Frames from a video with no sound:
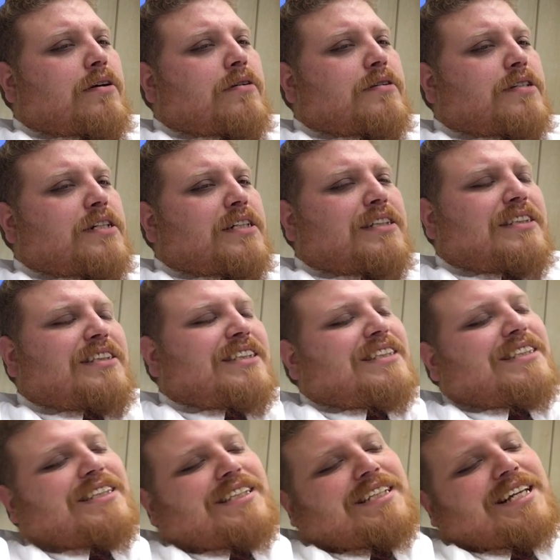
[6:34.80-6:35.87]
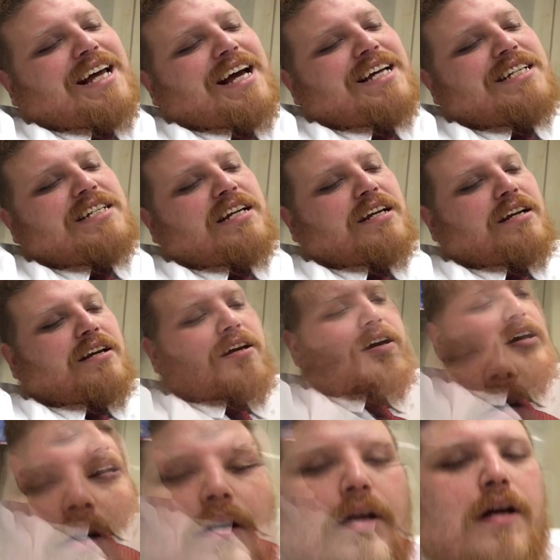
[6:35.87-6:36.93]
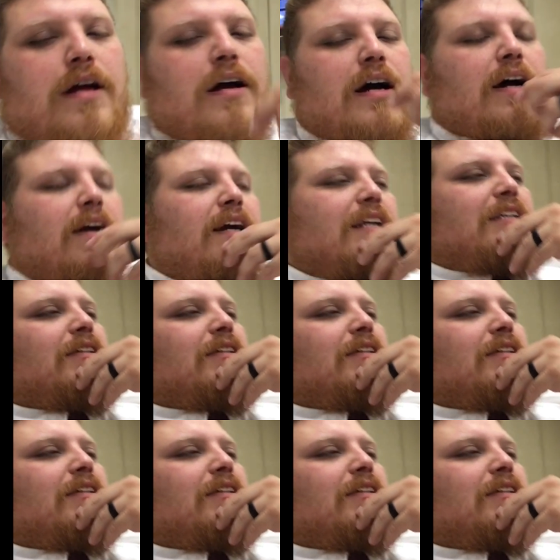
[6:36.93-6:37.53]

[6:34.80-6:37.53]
Just to test it. All right,